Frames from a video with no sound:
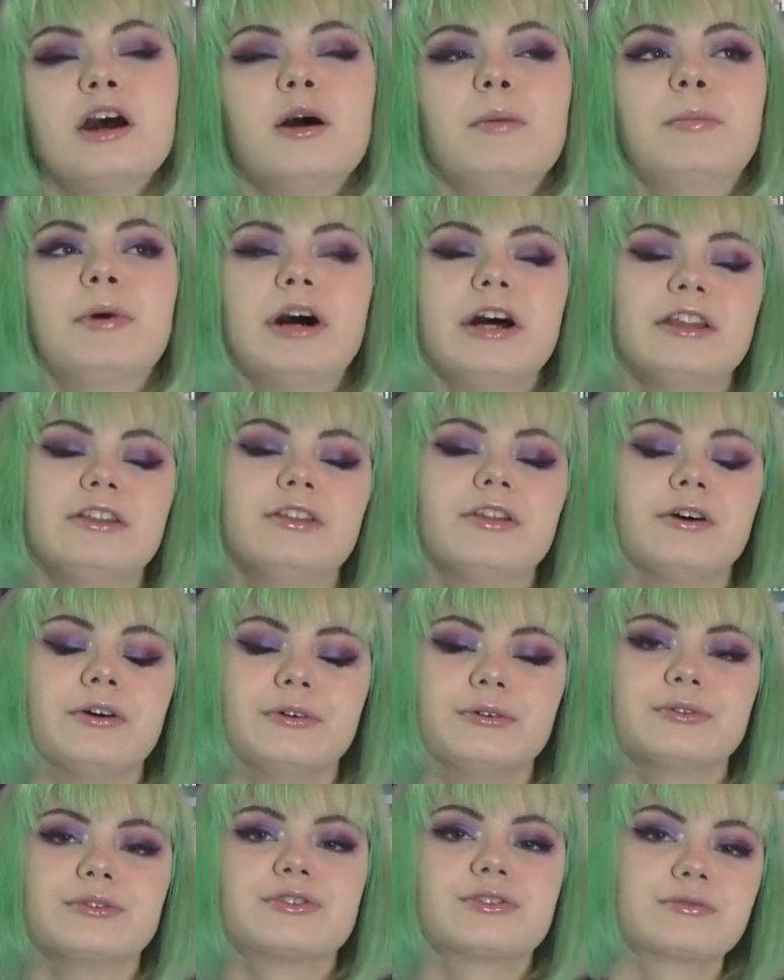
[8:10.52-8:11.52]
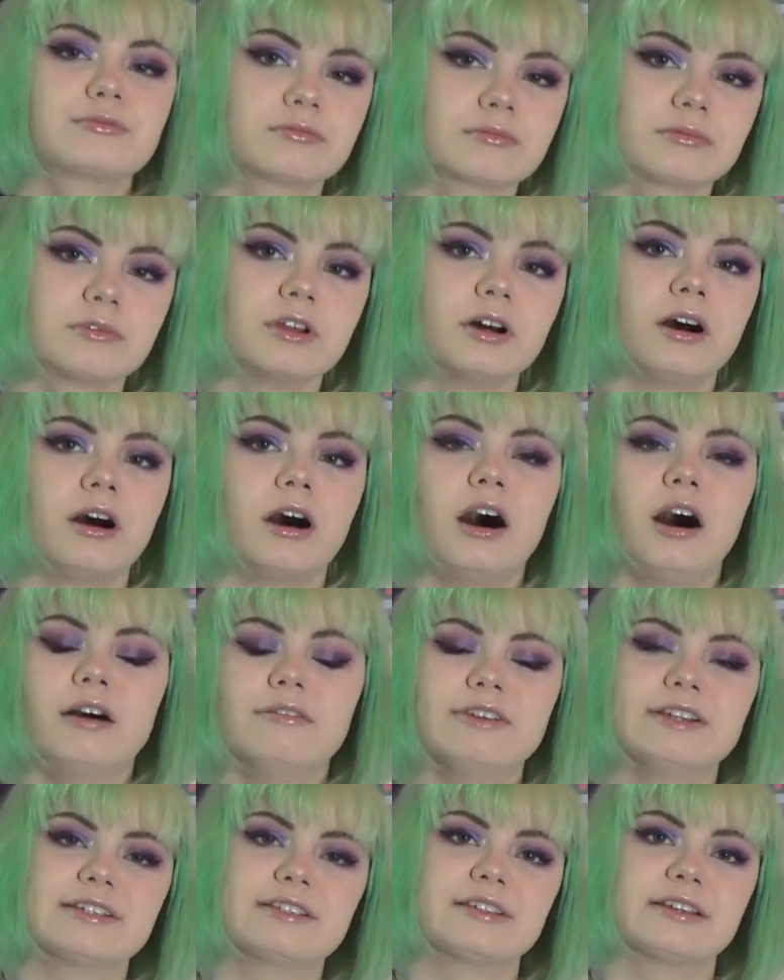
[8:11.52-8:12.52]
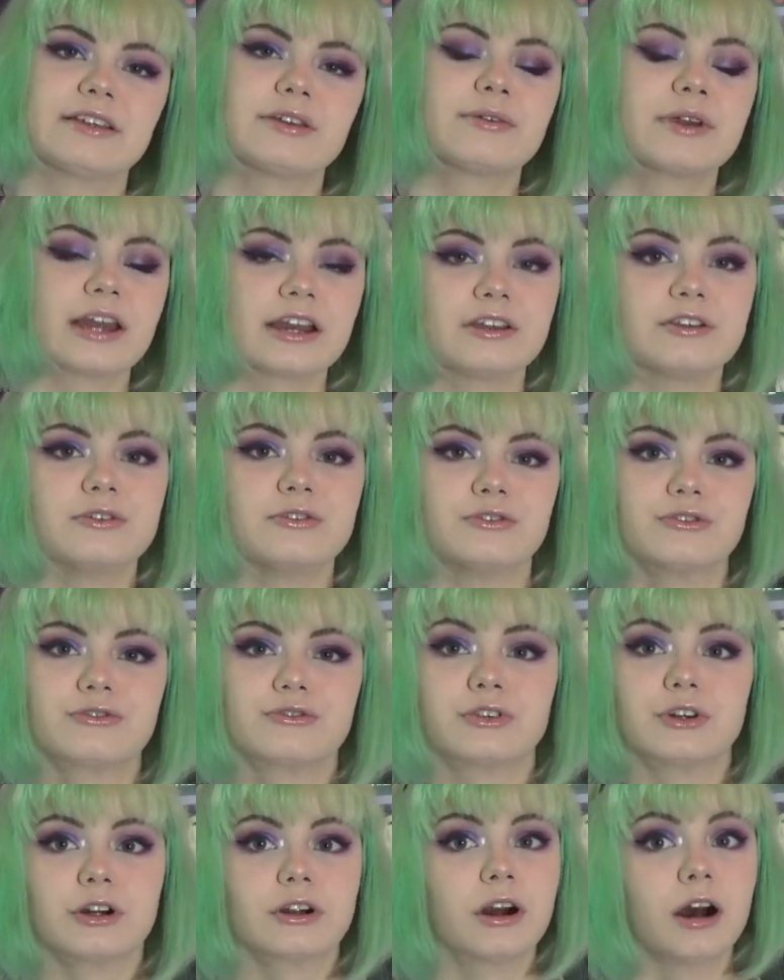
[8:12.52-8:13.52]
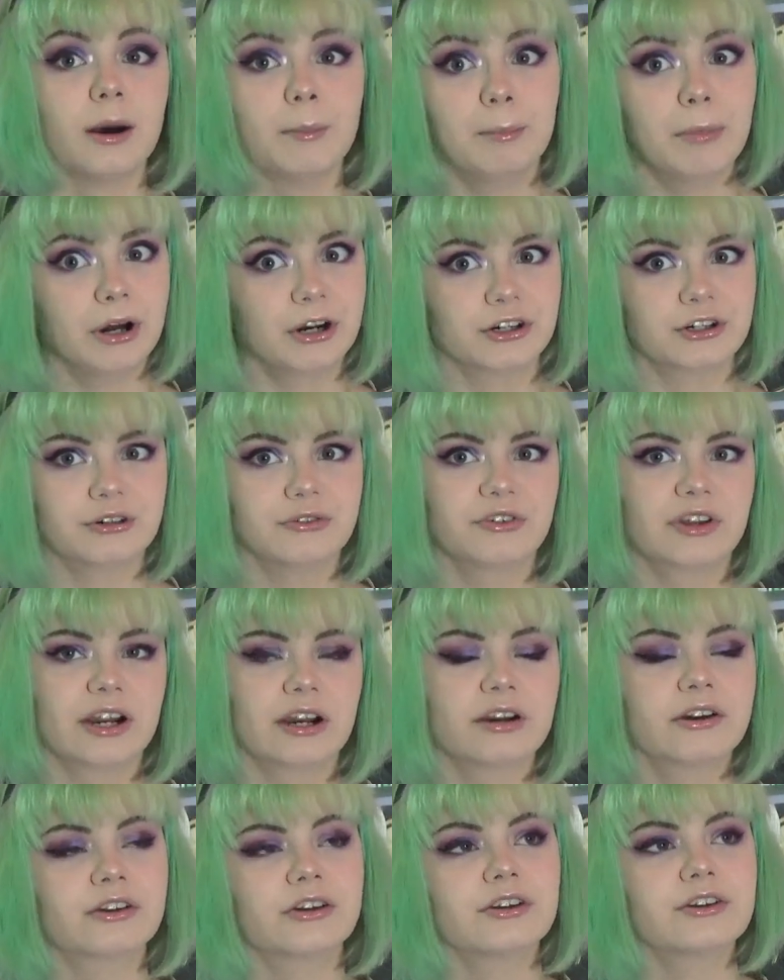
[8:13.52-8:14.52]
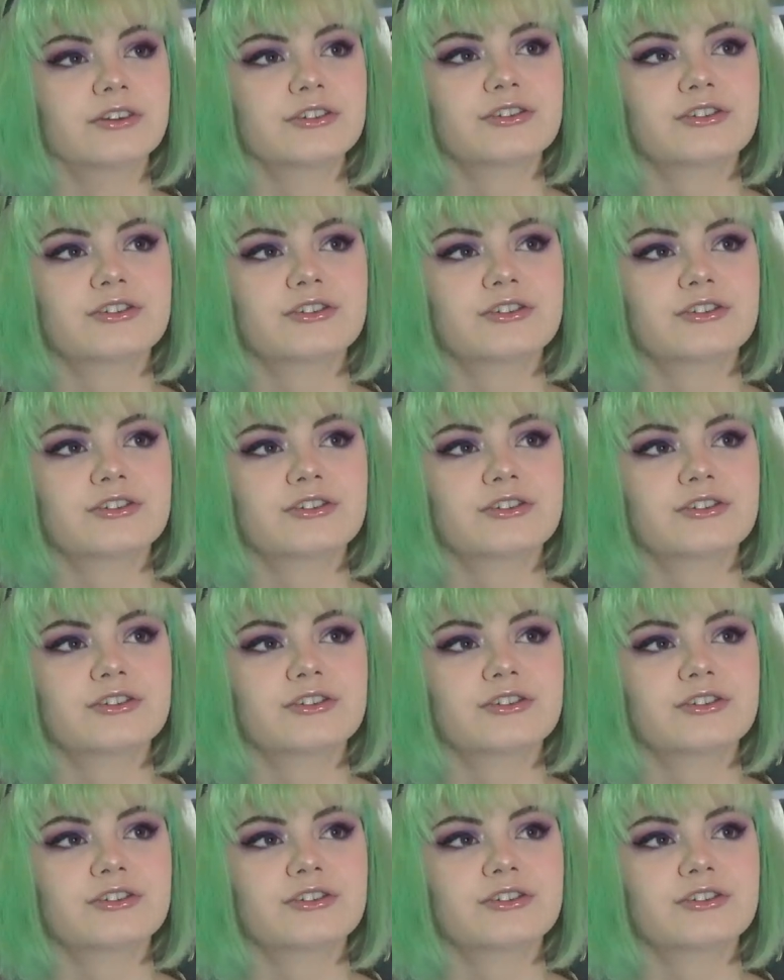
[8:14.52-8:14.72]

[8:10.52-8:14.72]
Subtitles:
But those obviously you can't use for a bunch of characters,